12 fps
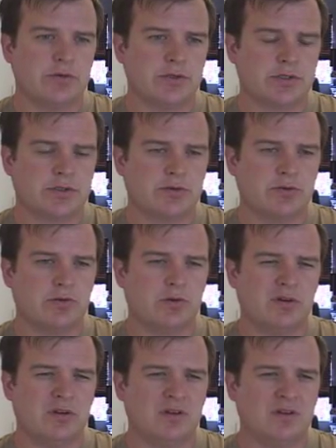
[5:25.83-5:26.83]

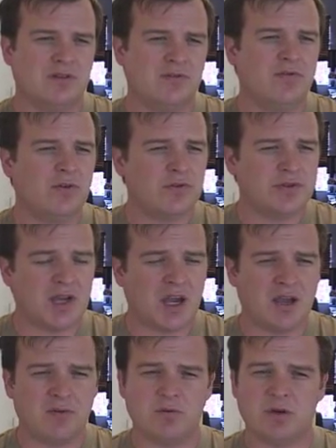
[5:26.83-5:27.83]
school
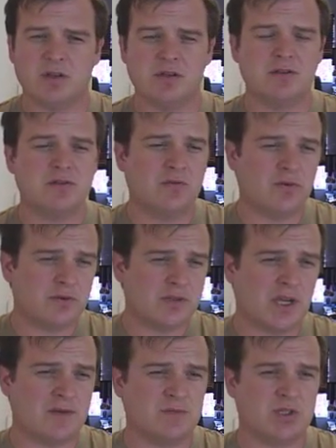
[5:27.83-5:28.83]
full-time, working 2
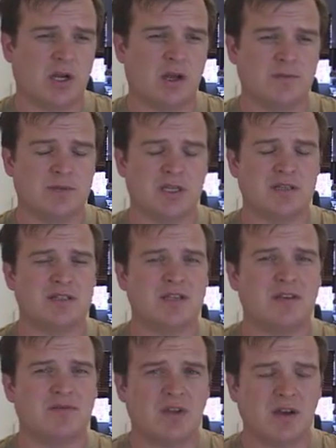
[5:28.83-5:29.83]
full-time jobs. I'd
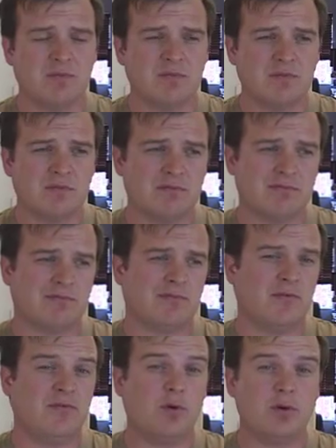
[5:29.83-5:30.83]
saved up
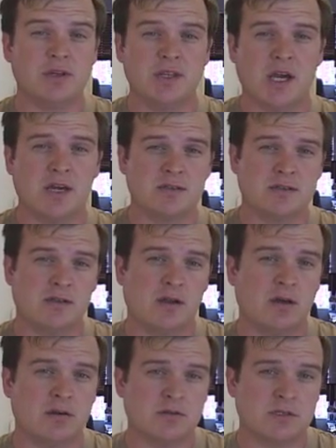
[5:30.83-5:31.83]

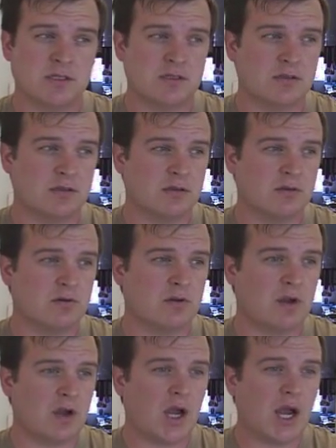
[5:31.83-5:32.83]
$40,000 in
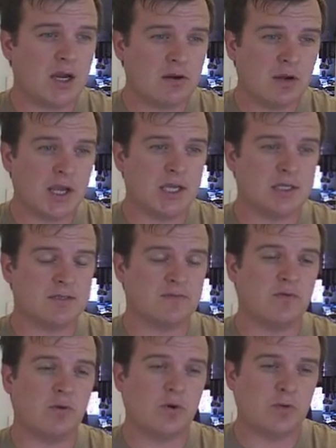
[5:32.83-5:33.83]
IRAs
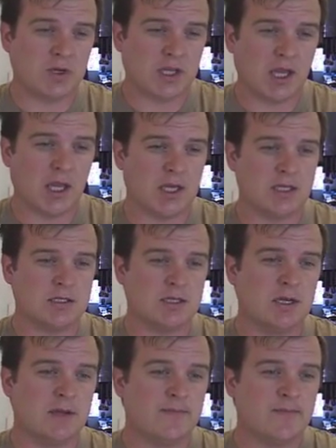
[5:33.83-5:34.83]
and 401ks.
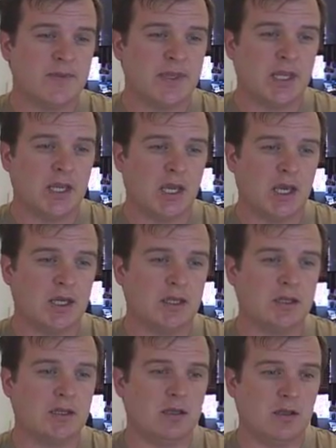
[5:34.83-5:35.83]

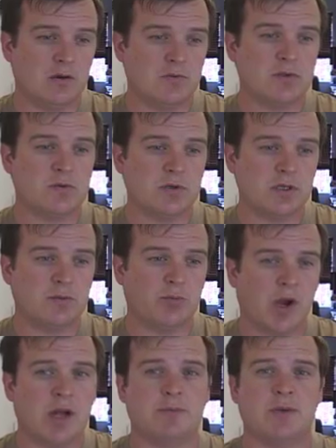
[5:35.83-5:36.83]
And, I was really
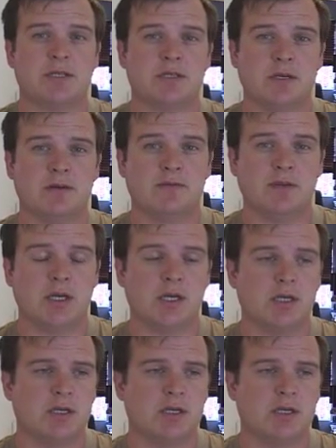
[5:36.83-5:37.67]
proud of myself that,